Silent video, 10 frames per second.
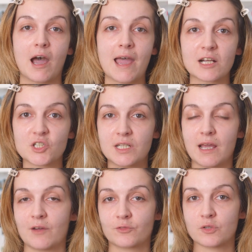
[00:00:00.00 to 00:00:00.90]
I actually
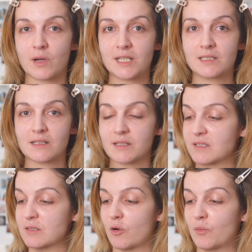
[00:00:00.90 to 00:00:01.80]
have tried
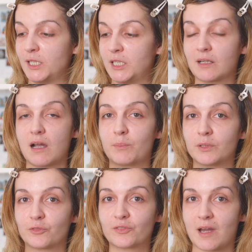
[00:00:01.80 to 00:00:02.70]
this already a
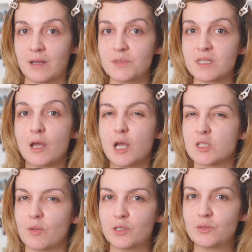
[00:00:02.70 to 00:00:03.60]
couple of times,
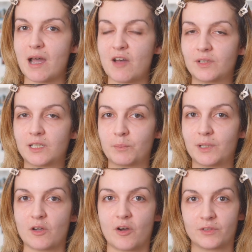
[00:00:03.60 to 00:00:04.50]
so I do have a little
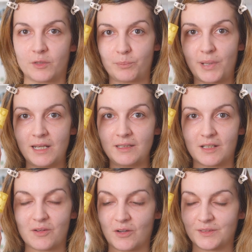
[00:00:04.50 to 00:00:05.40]
bit of an
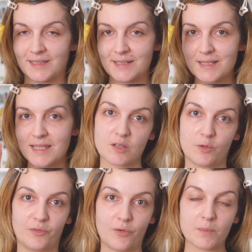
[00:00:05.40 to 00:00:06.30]
opinion on this. So
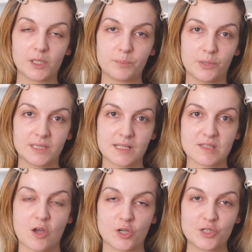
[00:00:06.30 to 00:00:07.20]
before I'm gonna put
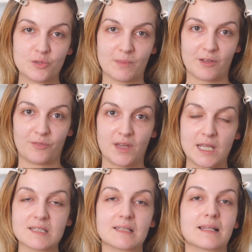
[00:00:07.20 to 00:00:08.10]
this onto my
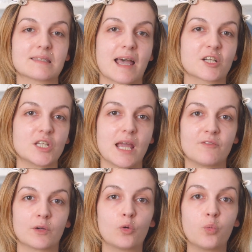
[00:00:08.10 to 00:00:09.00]
face, let's actually
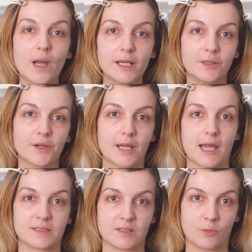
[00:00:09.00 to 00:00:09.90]
have a quick look
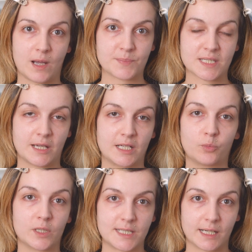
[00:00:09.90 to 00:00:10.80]
at the website,
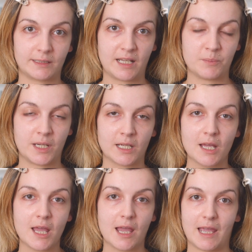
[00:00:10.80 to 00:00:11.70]
what they're claiming
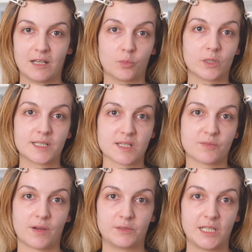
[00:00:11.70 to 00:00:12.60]
and what this
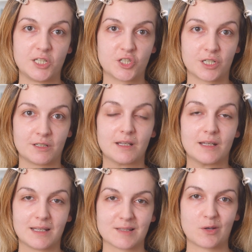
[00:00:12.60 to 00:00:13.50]
foundation
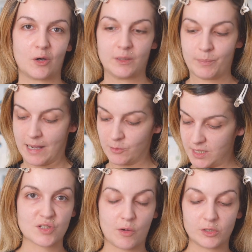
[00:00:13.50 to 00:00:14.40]
is all about.
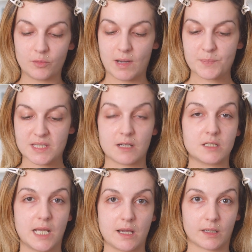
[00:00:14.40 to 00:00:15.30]
So on the
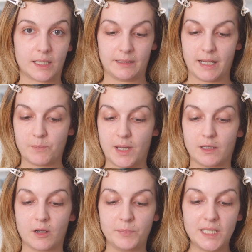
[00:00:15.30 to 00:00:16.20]
website, they are
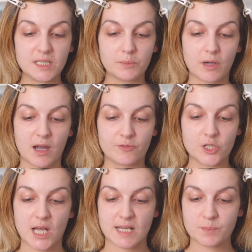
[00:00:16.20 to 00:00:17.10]
claiming a medium
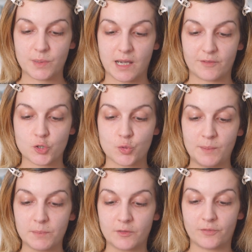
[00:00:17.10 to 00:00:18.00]
coverage S P F
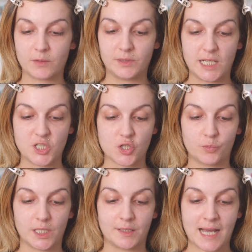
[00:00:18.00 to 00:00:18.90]
treatment foundation
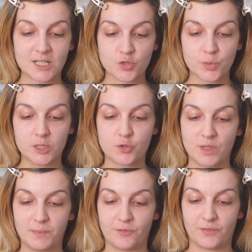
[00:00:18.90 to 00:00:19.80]
with a natural
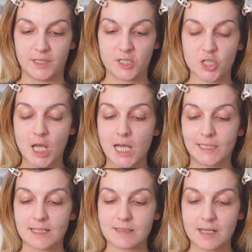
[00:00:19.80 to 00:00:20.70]
dreamy finish
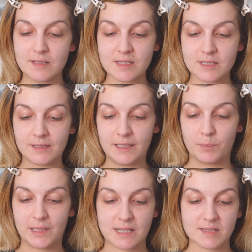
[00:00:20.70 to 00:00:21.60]
that instantly
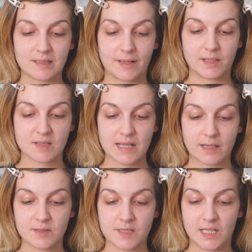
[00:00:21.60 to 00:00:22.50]
blends like a
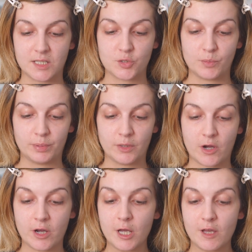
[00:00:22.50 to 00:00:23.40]
second skin to
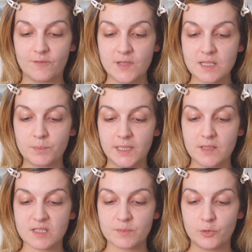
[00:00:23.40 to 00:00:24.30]
blur, visibly
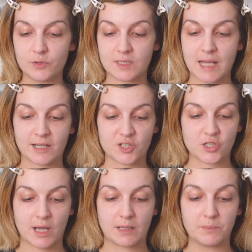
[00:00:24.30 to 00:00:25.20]
smooth
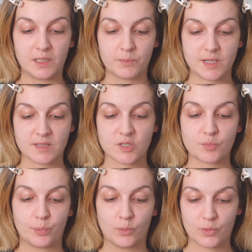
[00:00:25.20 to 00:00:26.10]
texture and minimizes
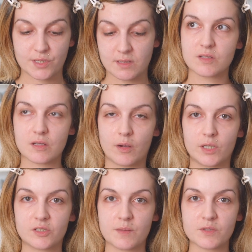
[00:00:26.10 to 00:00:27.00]
pores. So
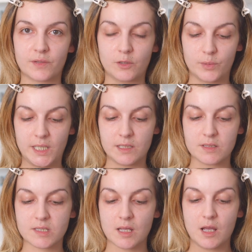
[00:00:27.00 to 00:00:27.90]
in terms of ingredients,
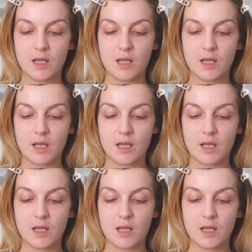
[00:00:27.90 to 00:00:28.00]
Ingredients.